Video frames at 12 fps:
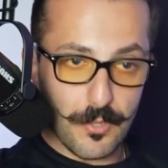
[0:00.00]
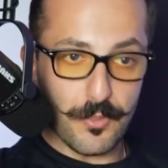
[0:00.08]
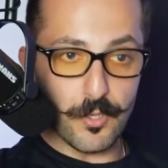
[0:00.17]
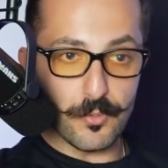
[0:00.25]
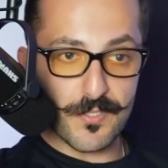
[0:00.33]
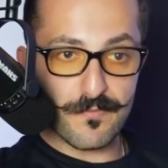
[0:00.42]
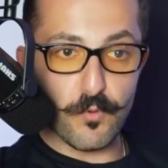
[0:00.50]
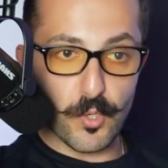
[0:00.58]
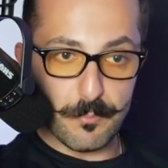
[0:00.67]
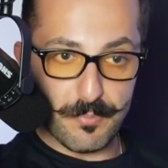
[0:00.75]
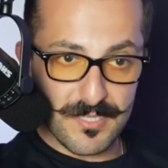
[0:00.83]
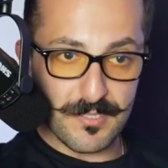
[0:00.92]
in those
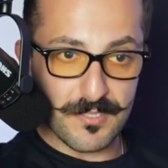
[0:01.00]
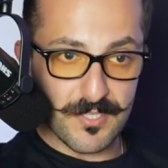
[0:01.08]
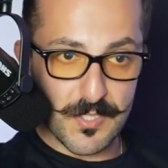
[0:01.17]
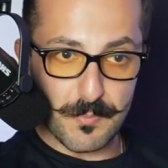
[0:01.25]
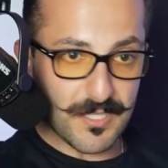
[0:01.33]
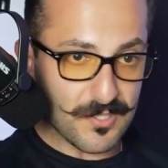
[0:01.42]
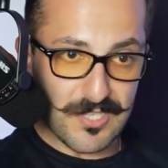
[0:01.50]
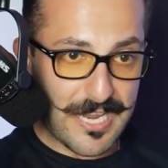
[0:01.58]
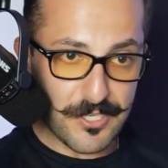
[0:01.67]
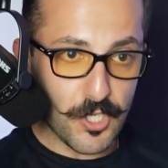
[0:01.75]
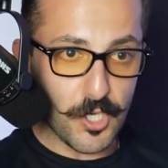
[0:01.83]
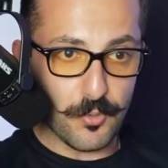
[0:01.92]
four businesses because
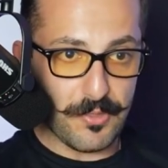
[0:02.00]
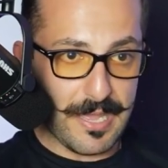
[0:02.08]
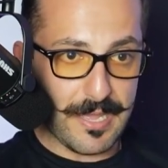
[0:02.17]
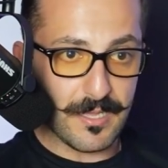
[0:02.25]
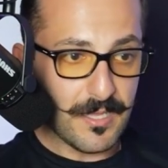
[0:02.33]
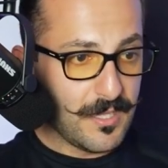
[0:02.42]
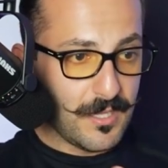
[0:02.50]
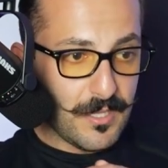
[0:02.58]
I know that